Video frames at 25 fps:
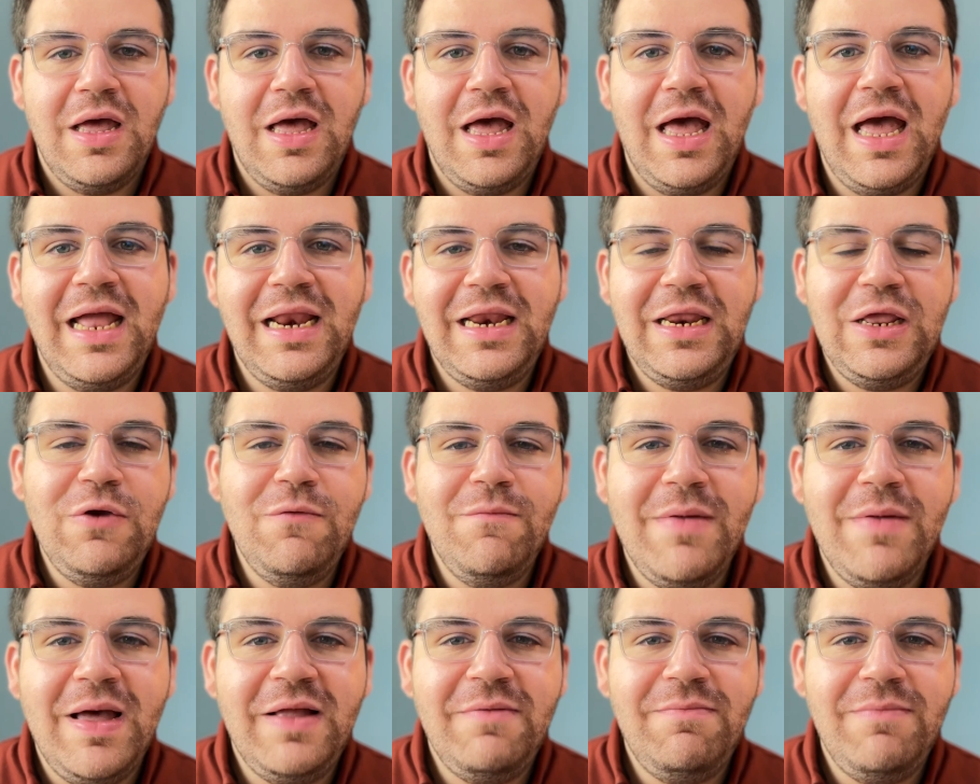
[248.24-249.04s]
And you
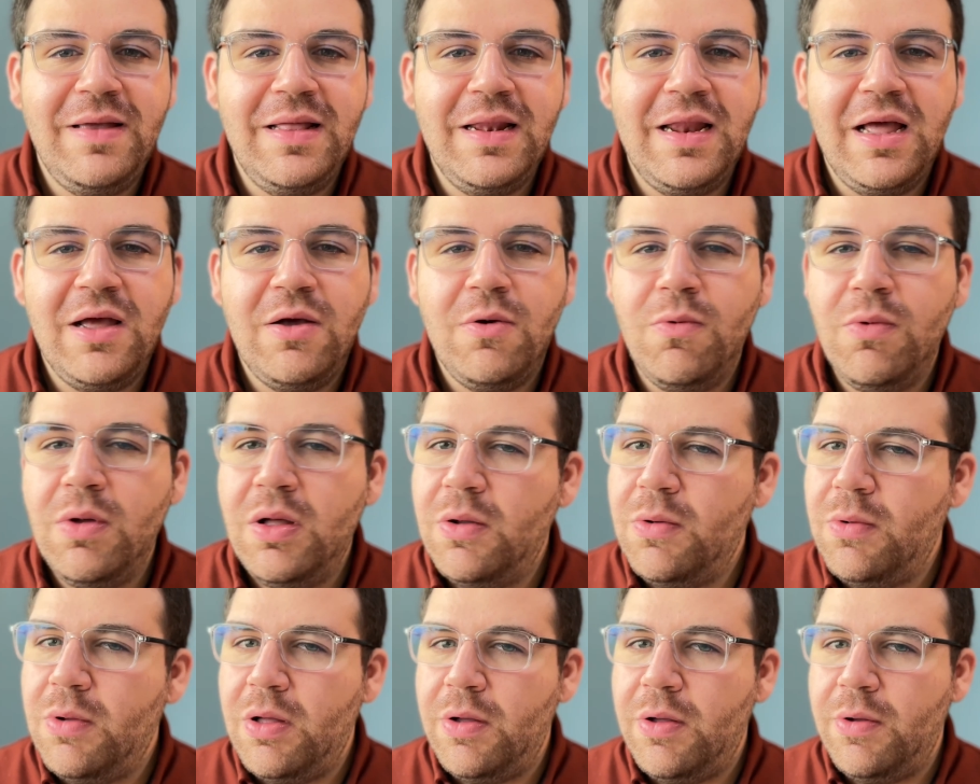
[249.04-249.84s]
might be like,
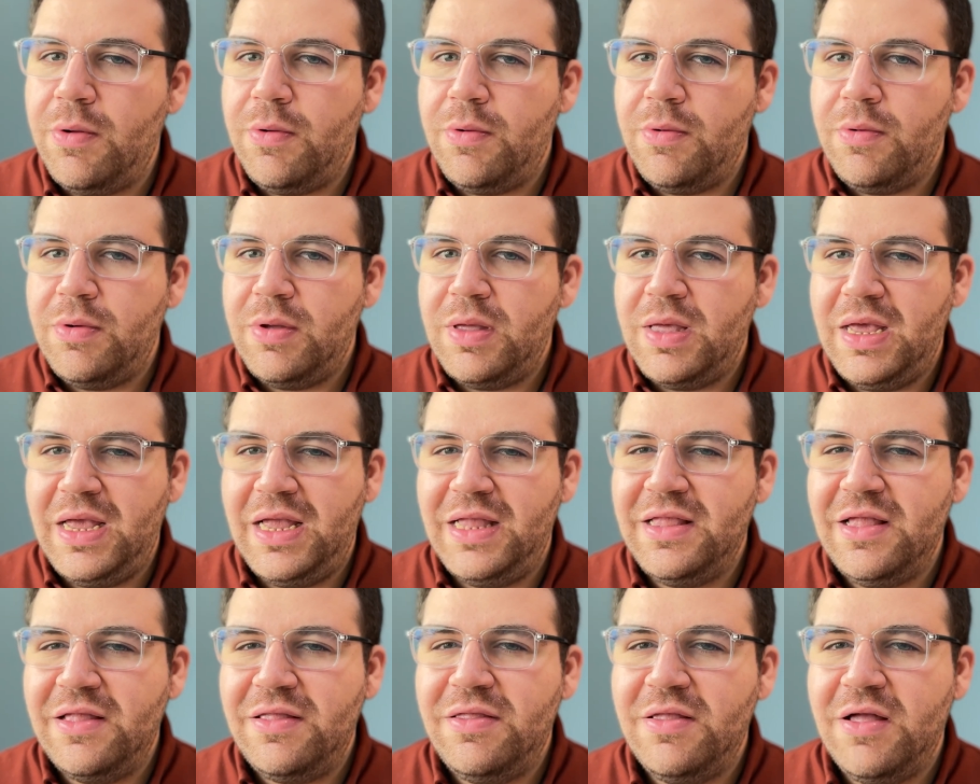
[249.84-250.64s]
whoa, he
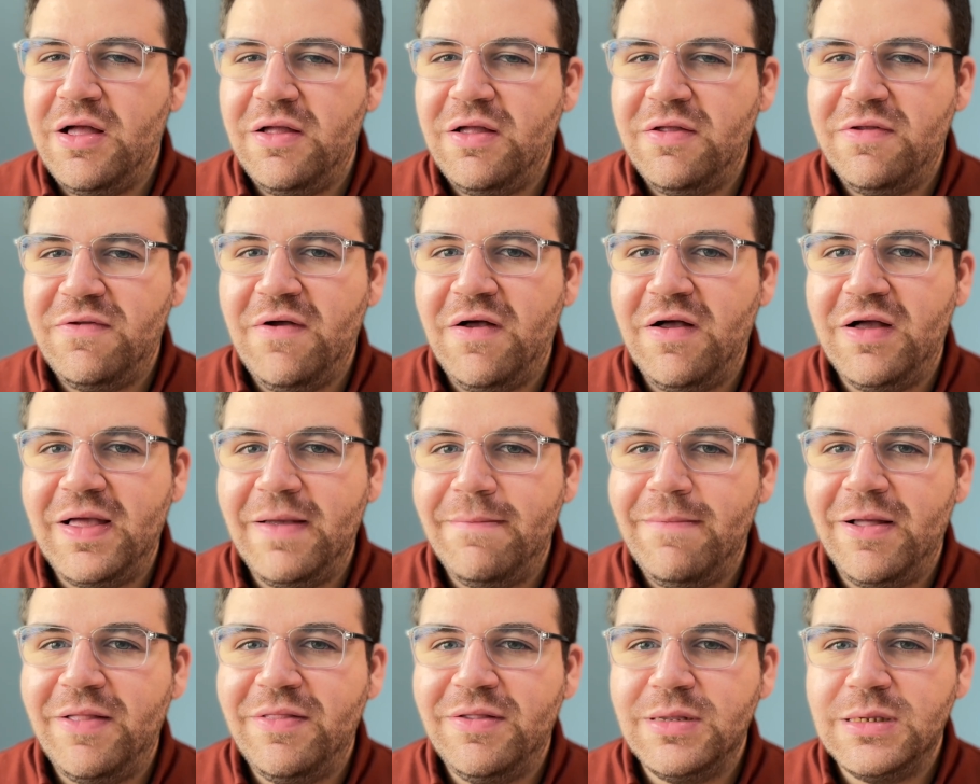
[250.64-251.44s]
did not talk
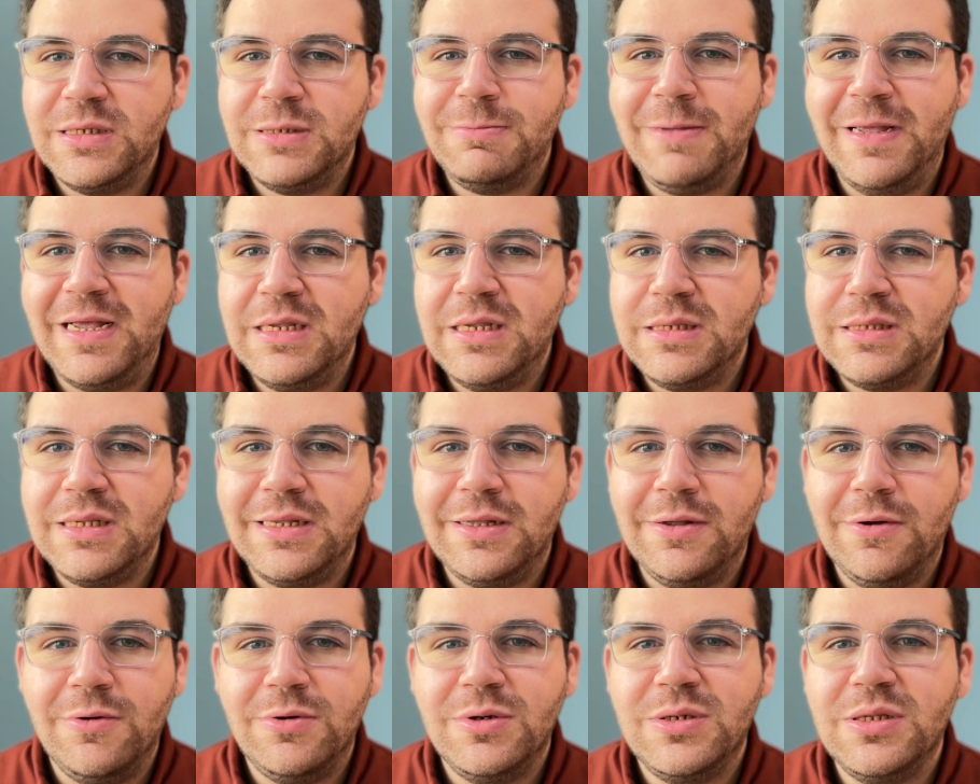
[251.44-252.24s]
about spacing
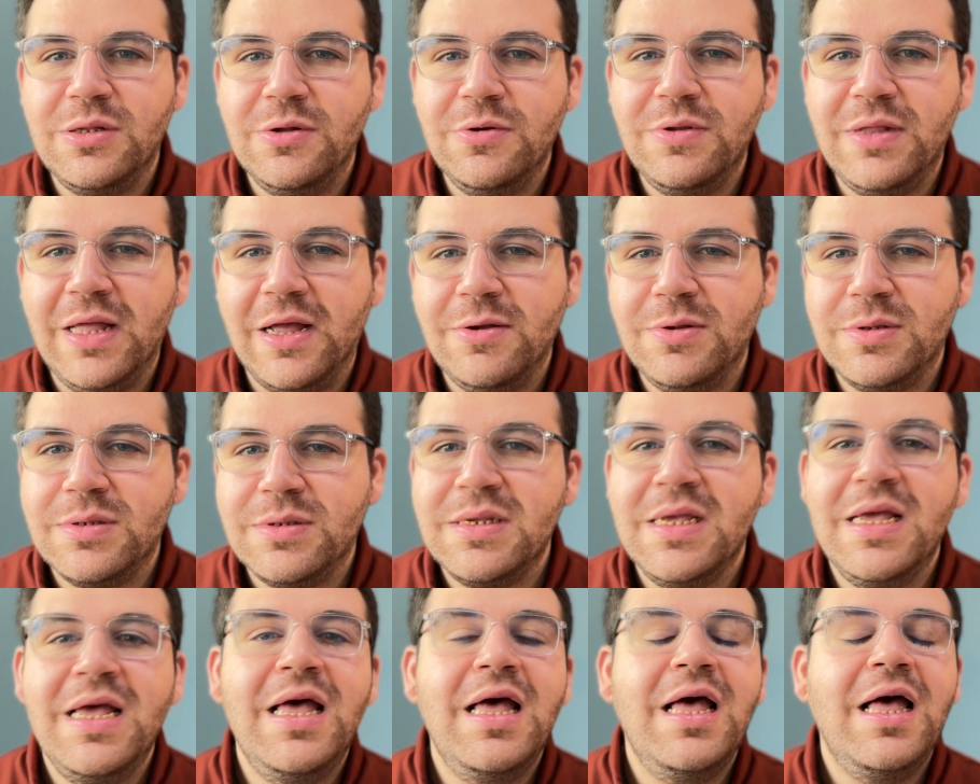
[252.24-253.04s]
or slowdowns.
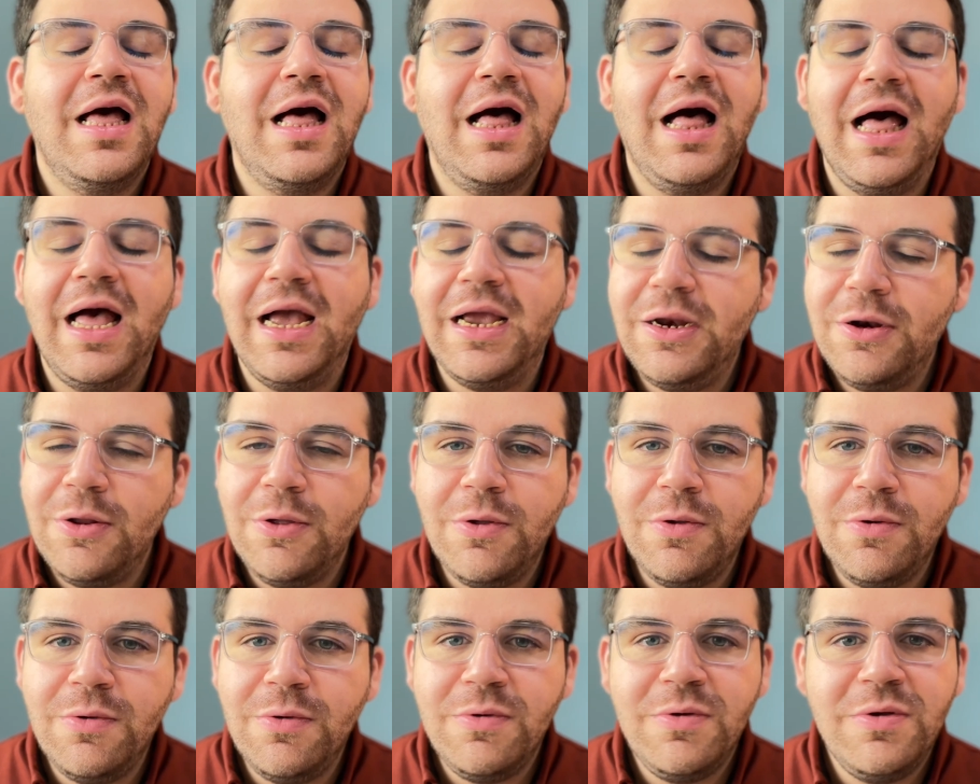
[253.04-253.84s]
I
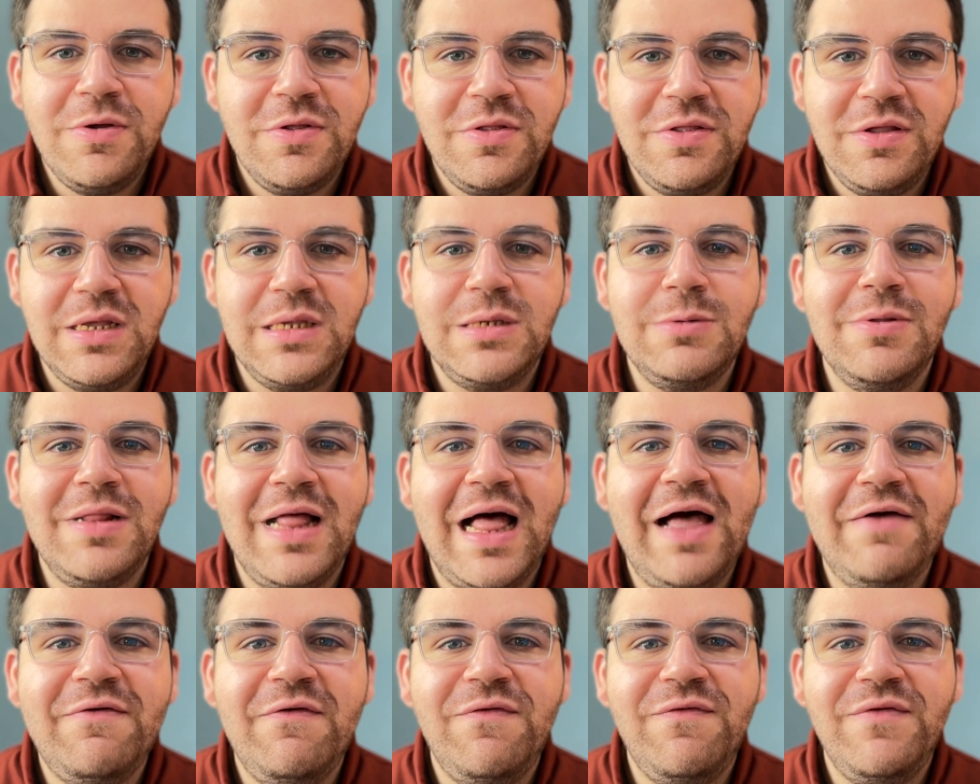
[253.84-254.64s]
know these will
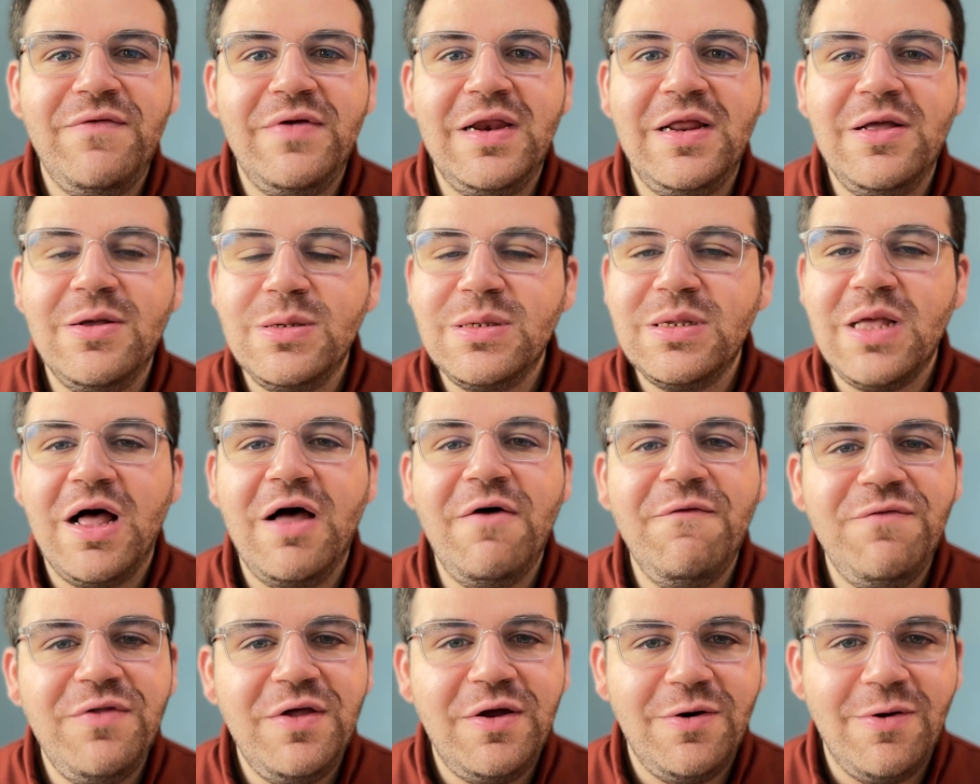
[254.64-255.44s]
have videos
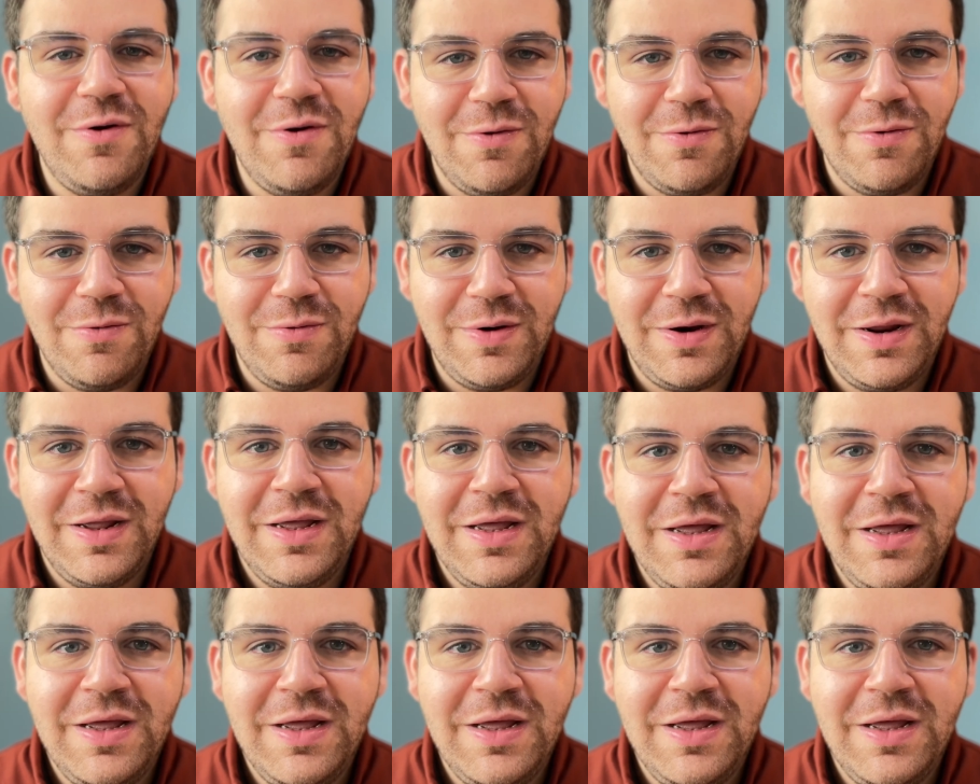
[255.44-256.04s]
of their own